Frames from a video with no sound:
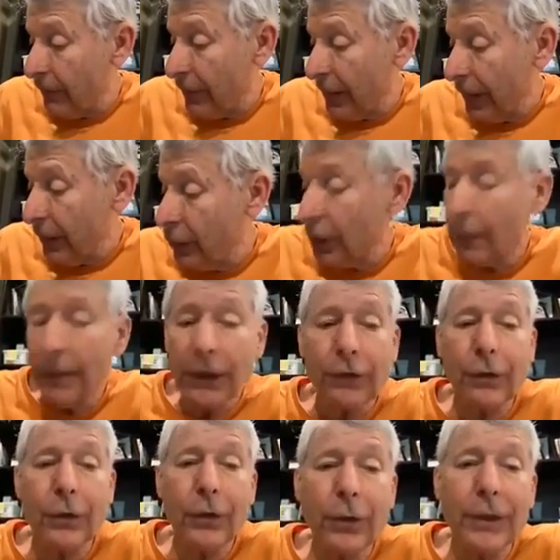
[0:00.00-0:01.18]
thank you so much
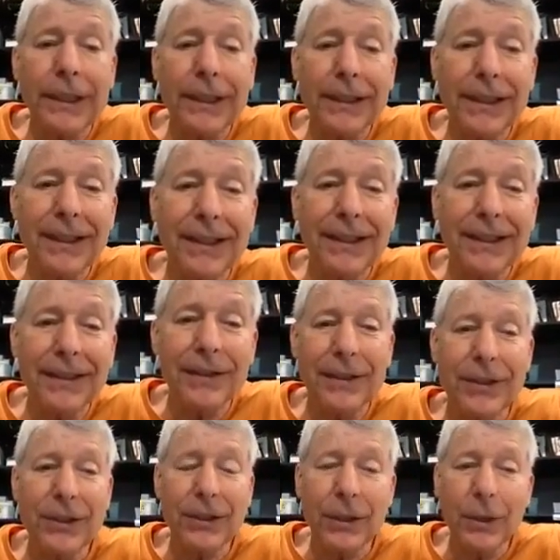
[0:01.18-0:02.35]
for doing
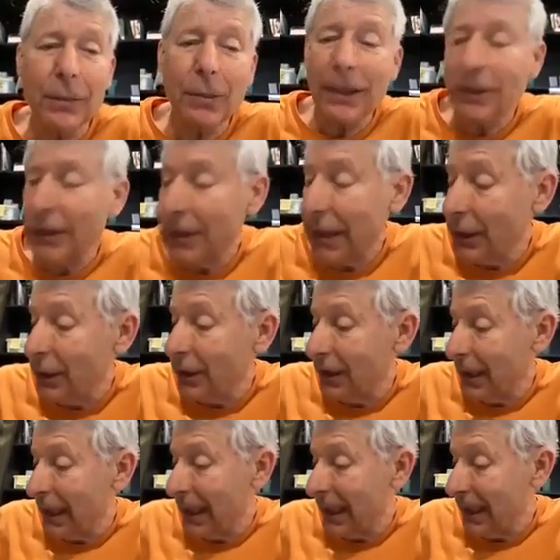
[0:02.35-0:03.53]
this little presentation
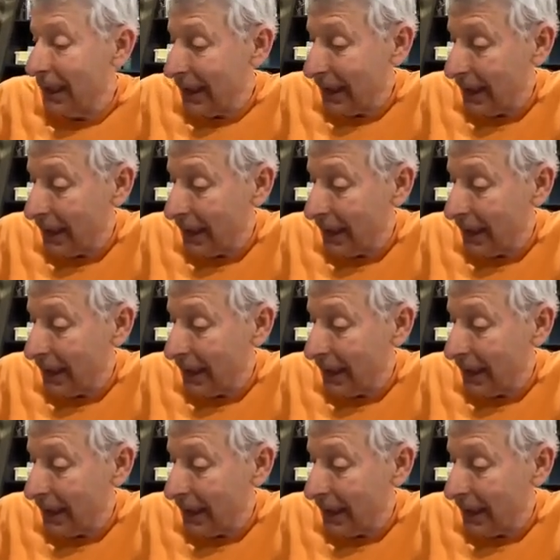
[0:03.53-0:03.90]
today.